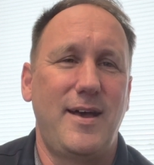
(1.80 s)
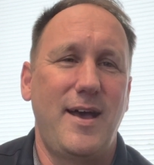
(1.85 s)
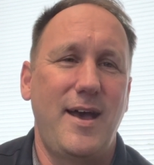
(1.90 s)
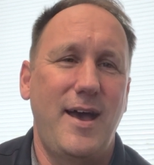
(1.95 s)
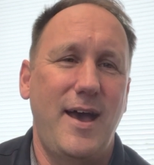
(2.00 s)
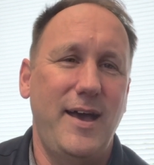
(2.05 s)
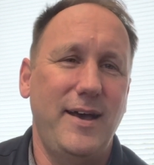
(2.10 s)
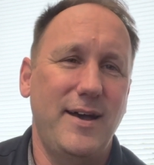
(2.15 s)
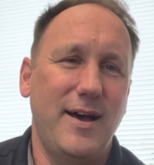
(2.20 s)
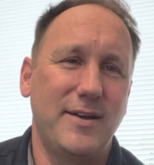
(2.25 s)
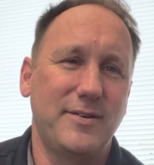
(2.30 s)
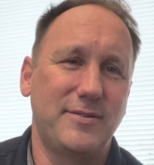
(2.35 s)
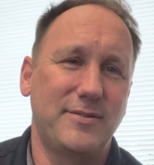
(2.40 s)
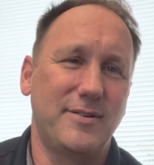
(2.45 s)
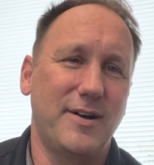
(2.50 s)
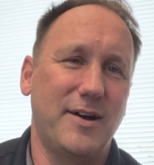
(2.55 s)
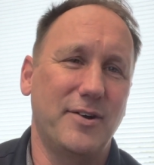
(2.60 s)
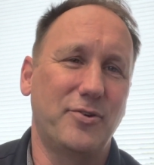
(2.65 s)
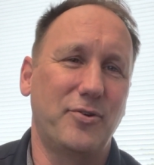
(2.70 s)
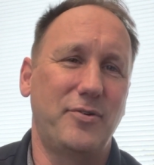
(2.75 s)
Hey guys,
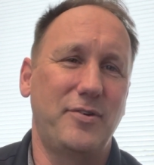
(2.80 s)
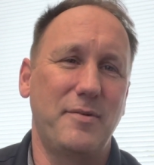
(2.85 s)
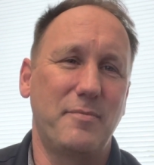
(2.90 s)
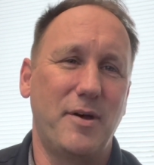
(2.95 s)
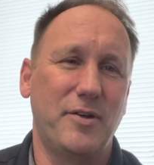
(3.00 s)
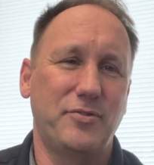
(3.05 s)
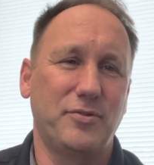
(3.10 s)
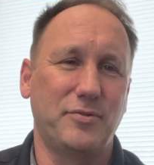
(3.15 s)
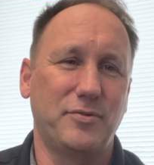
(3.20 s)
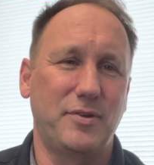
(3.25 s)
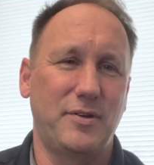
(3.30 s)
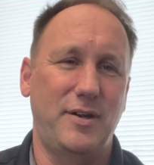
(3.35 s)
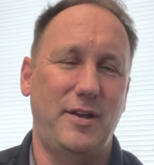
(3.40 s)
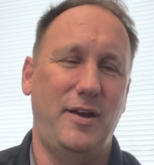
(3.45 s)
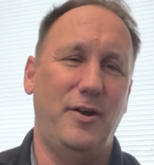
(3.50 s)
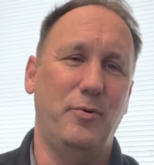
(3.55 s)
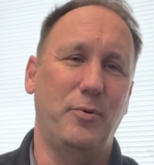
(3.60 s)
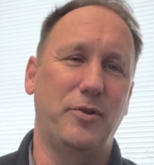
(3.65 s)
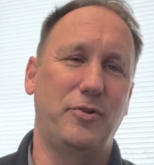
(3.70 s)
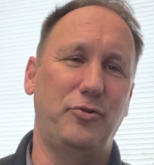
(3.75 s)
Dr. Tim Uselton
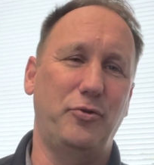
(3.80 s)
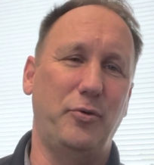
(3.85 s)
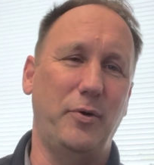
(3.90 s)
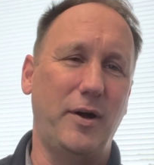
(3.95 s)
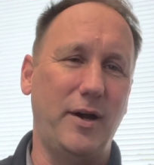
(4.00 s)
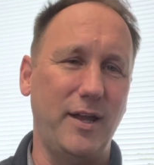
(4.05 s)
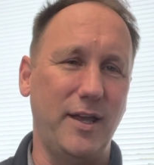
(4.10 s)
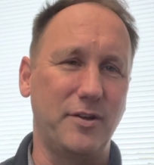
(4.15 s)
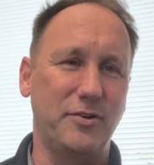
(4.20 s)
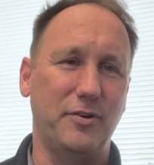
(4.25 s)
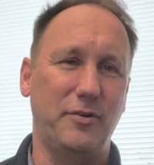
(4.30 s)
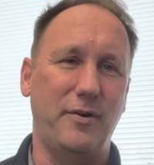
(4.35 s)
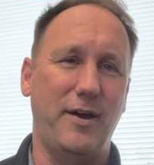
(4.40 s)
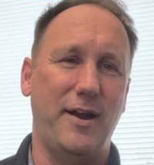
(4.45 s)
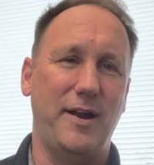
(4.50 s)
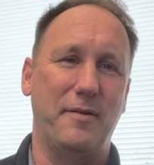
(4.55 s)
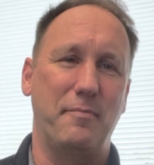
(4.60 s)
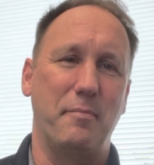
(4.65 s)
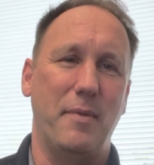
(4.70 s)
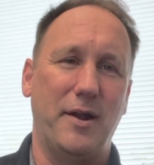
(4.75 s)
here with Trinity
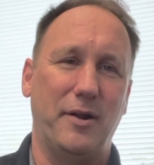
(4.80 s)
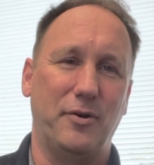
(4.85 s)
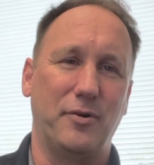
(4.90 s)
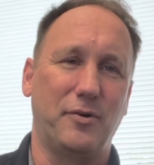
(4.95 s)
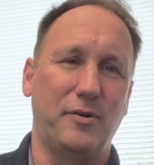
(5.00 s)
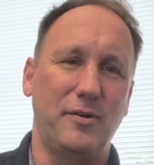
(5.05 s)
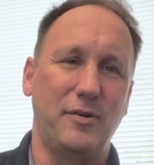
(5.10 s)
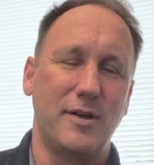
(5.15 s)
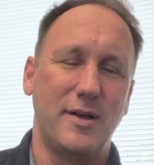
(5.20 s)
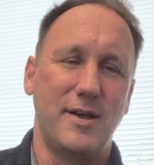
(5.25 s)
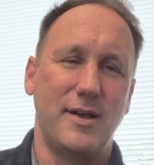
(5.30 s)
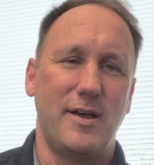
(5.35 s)
Integrated Medical.